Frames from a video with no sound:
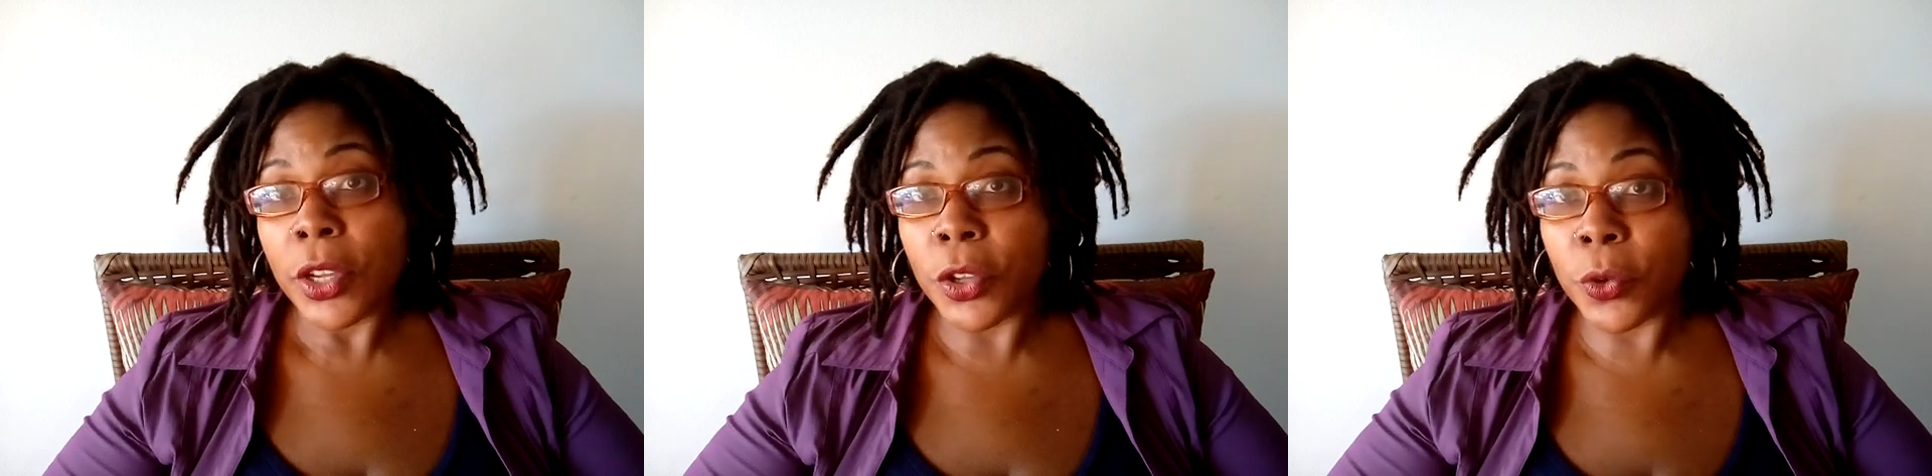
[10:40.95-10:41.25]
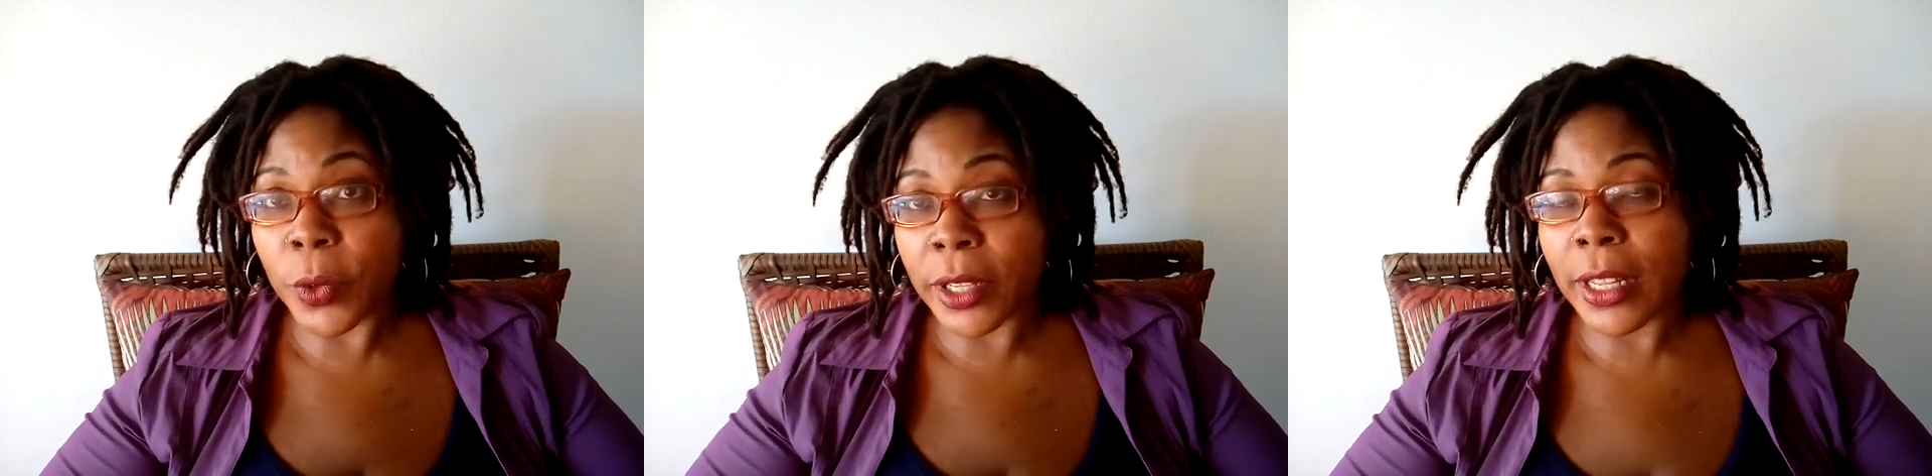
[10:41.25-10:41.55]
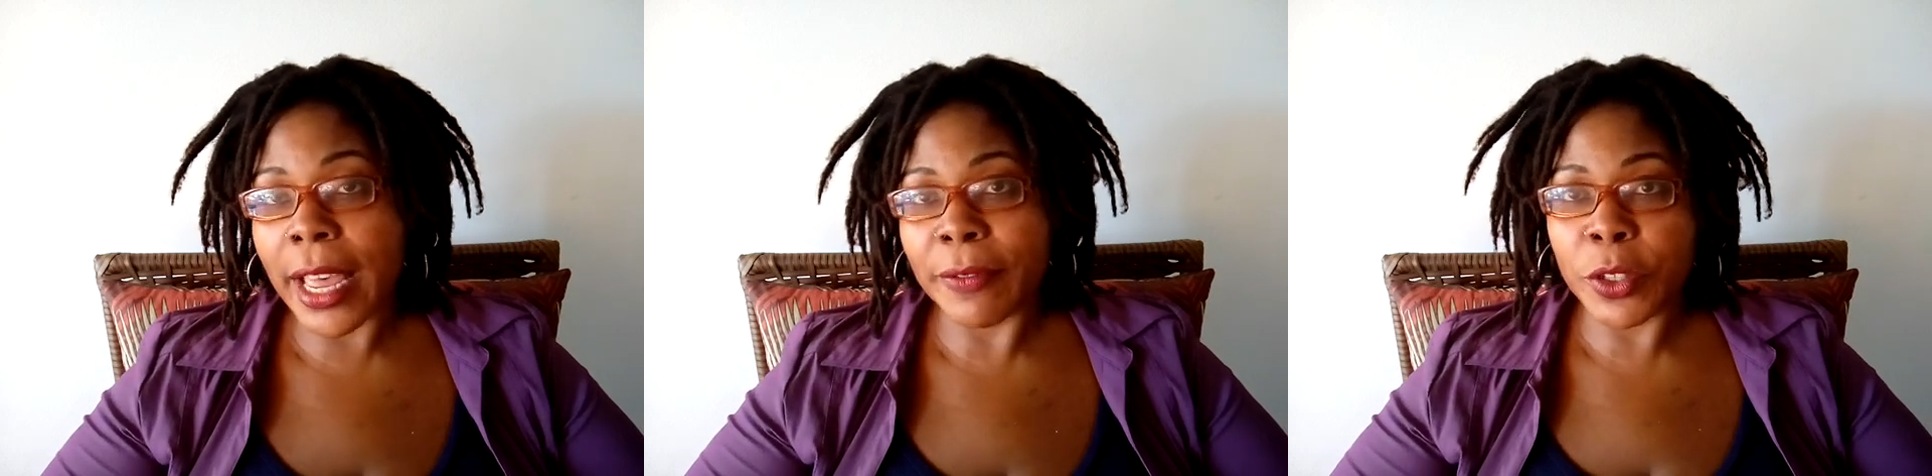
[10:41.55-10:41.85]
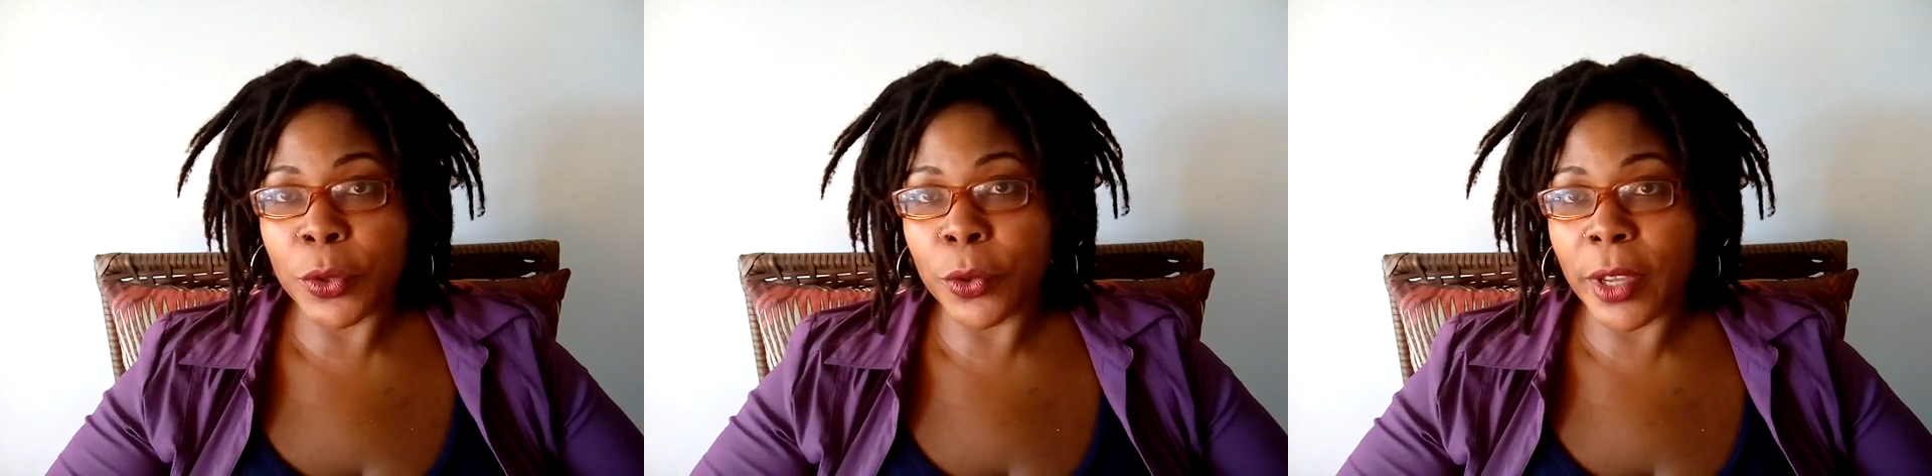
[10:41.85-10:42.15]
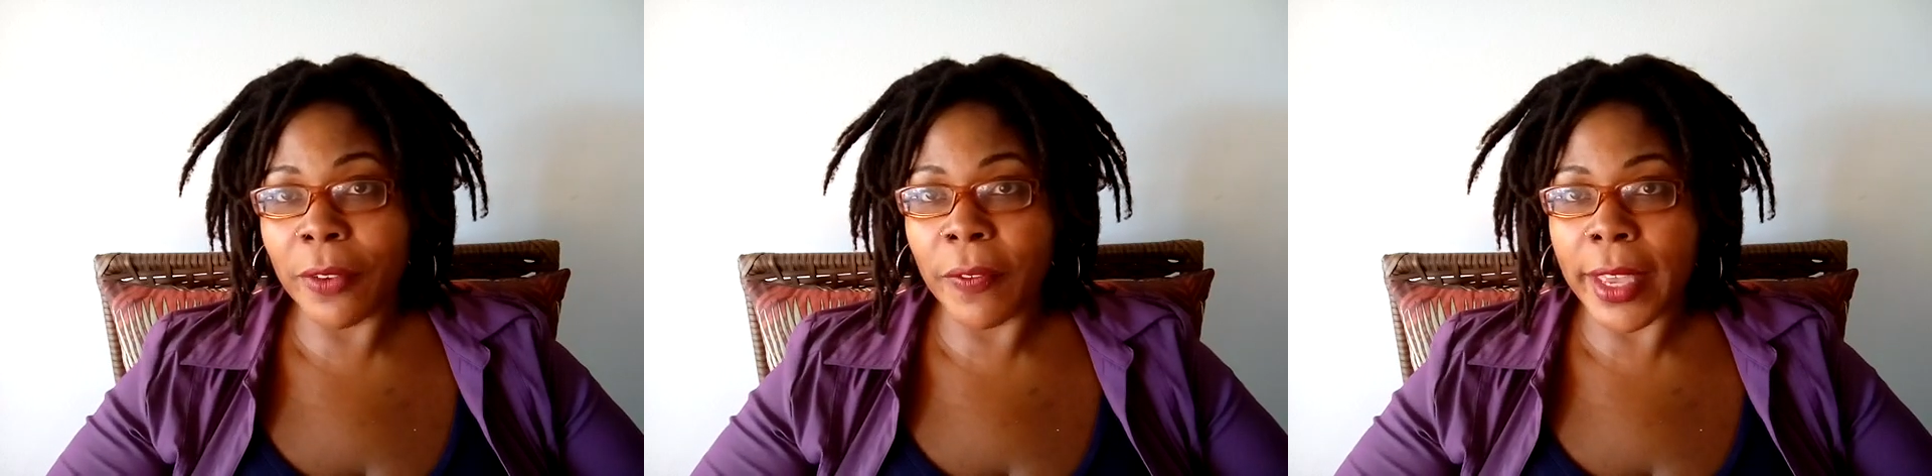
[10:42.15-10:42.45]
you will have to
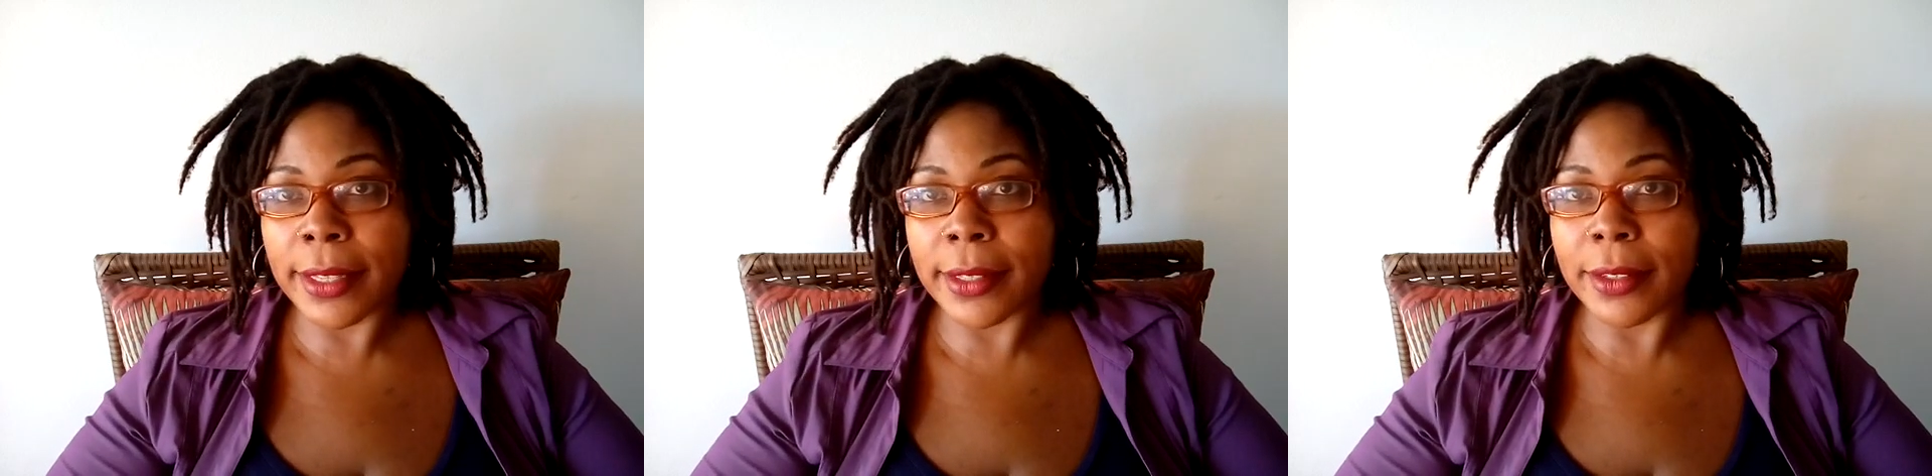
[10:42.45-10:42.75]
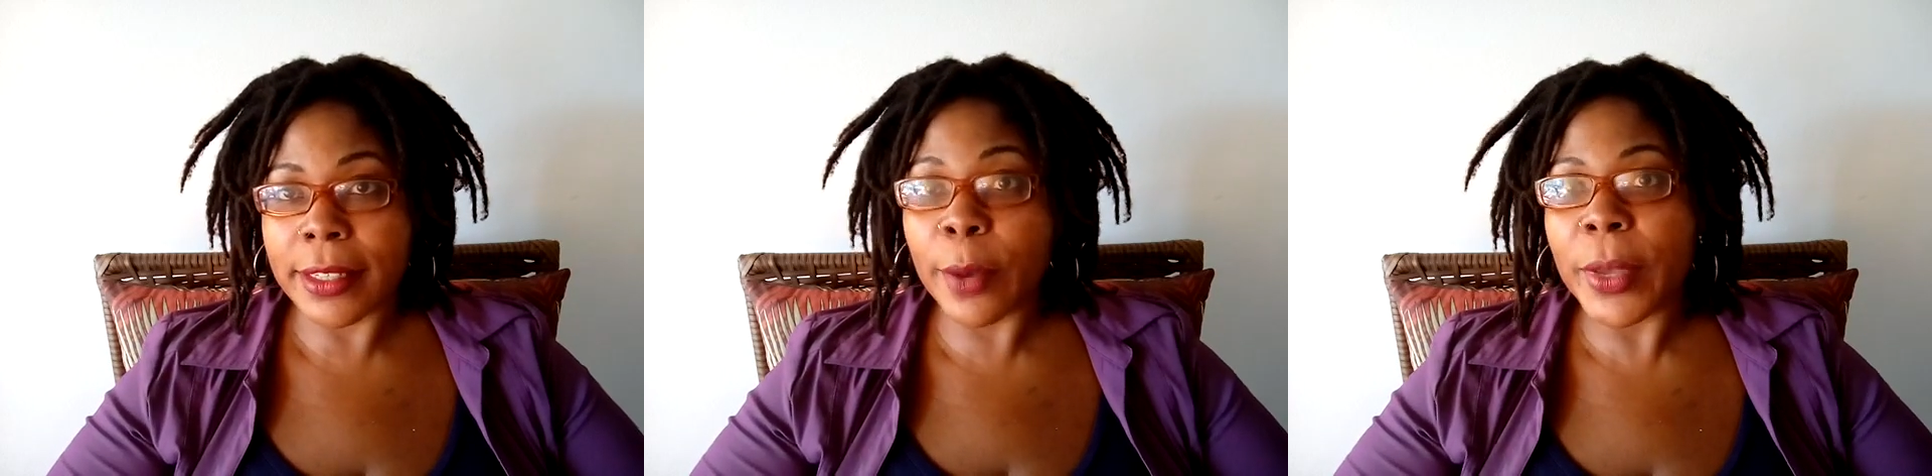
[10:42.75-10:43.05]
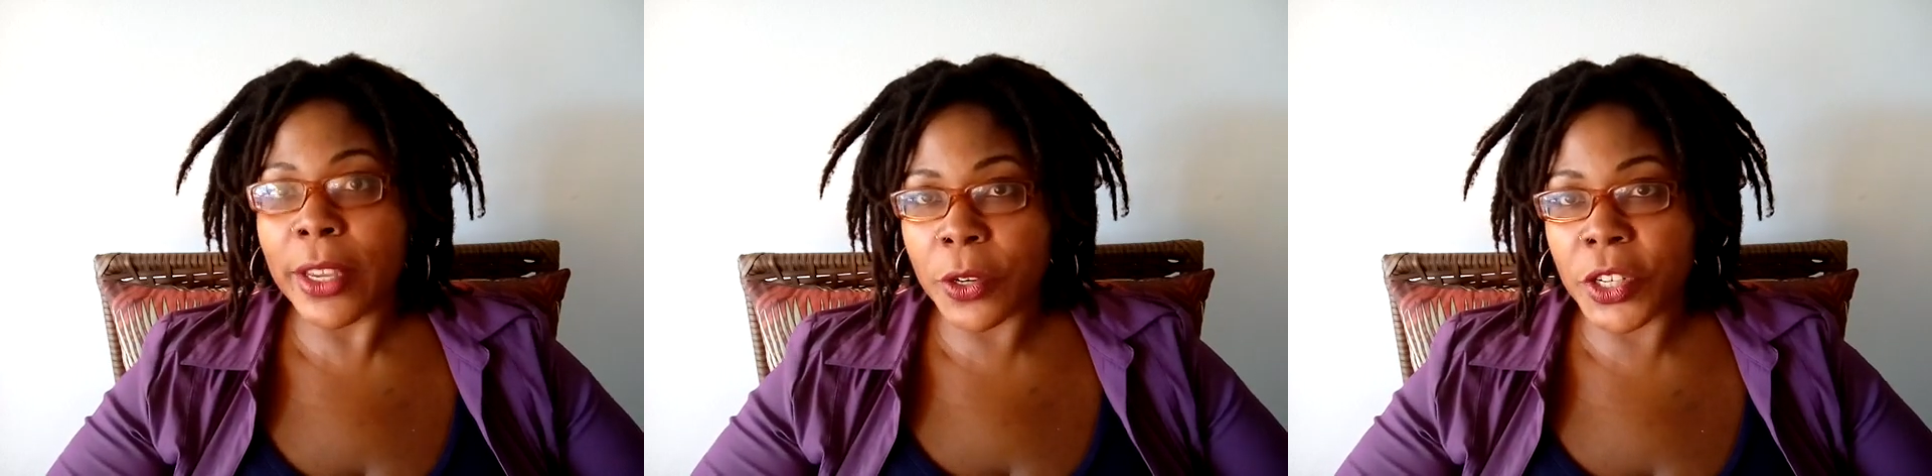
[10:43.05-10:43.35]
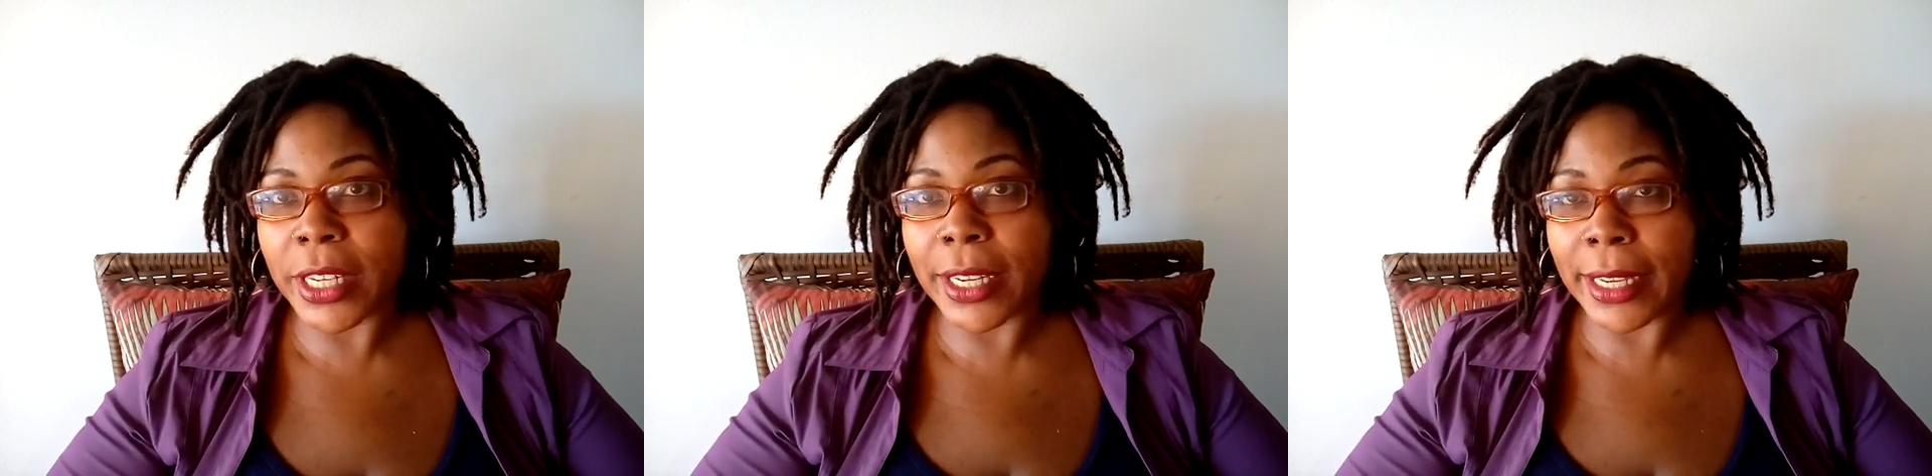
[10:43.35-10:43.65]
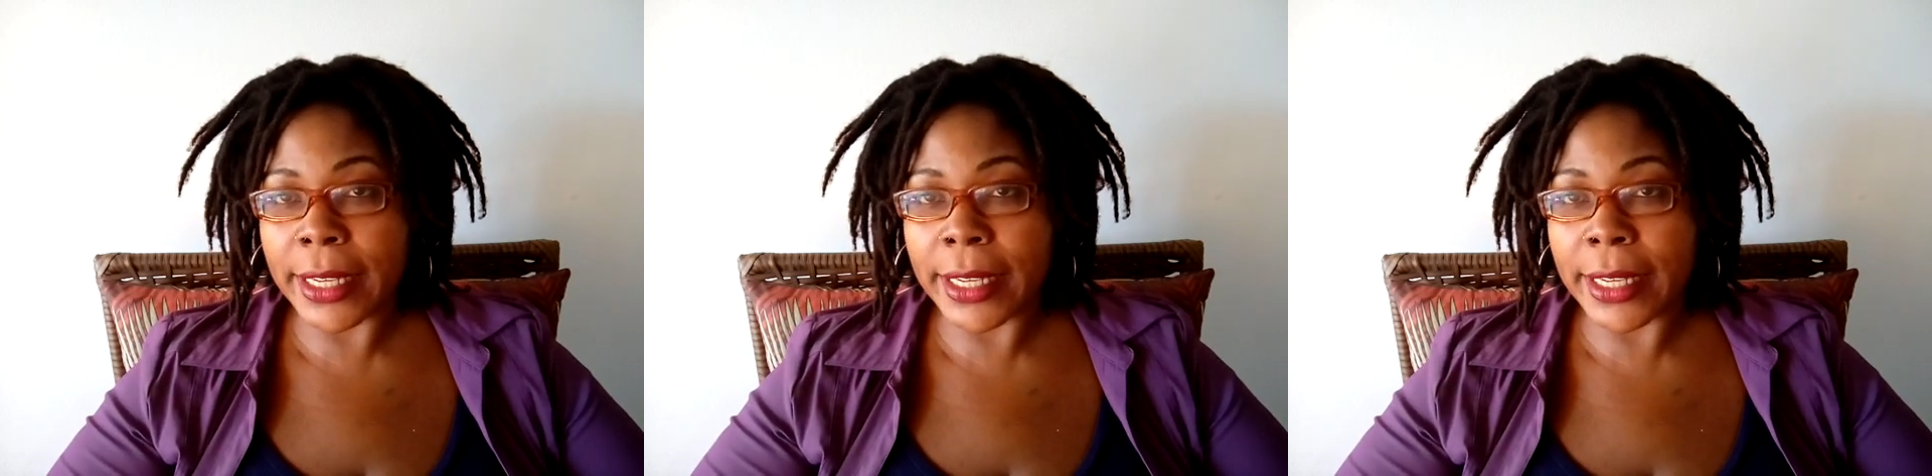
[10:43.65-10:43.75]
invest some energy